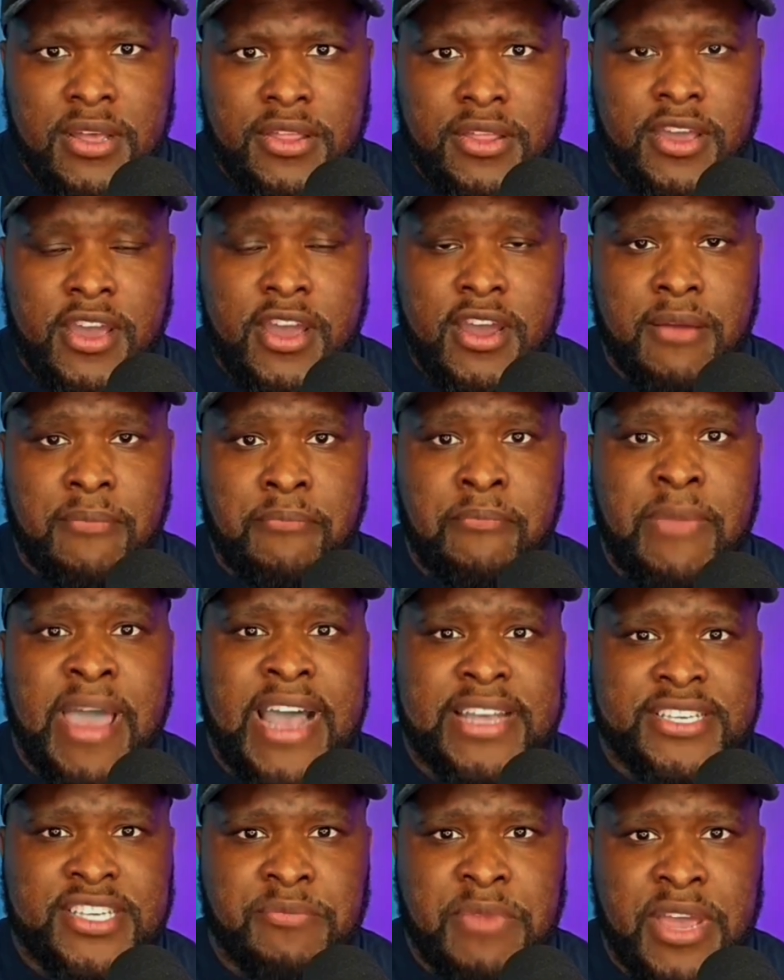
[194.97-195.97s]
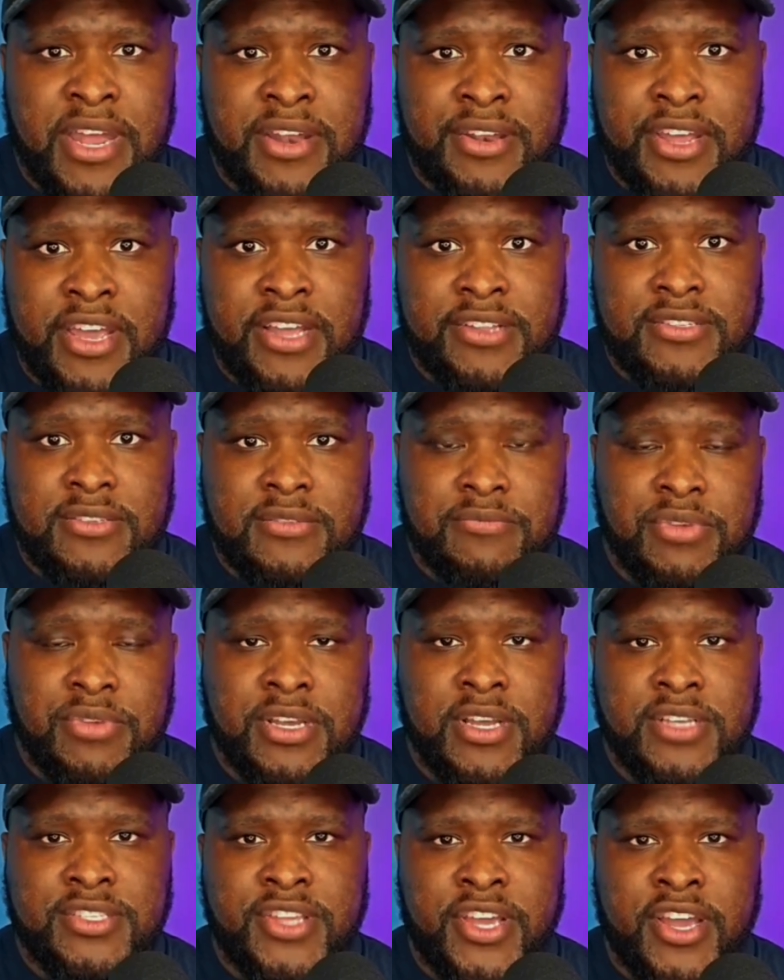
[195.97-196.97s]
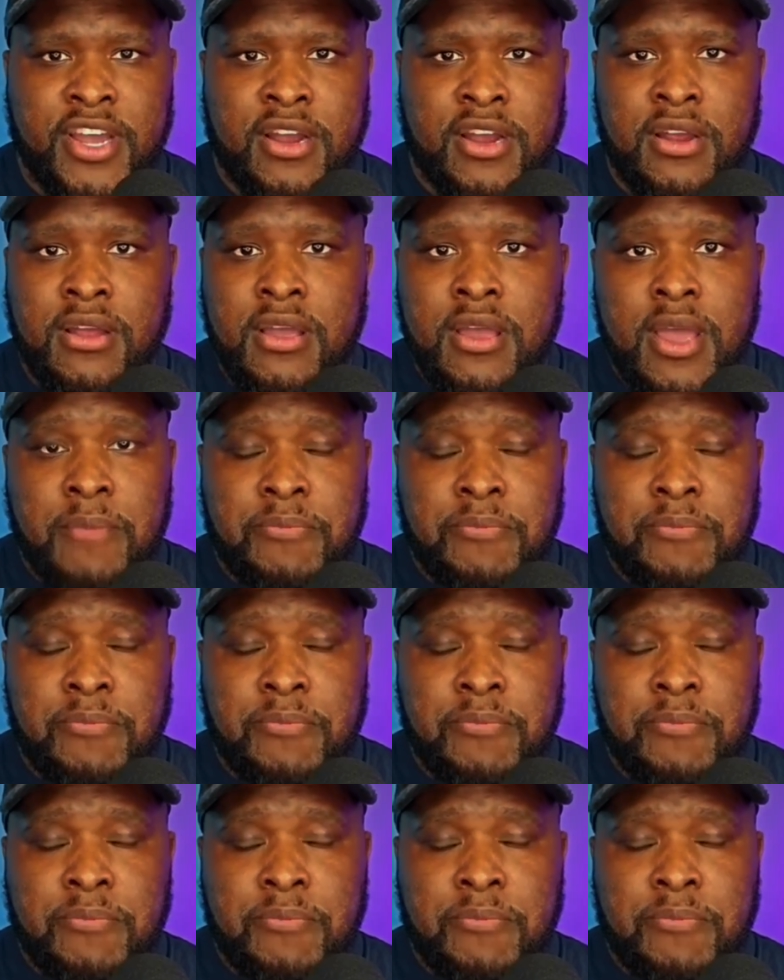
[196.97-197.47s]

their mask mandates because they are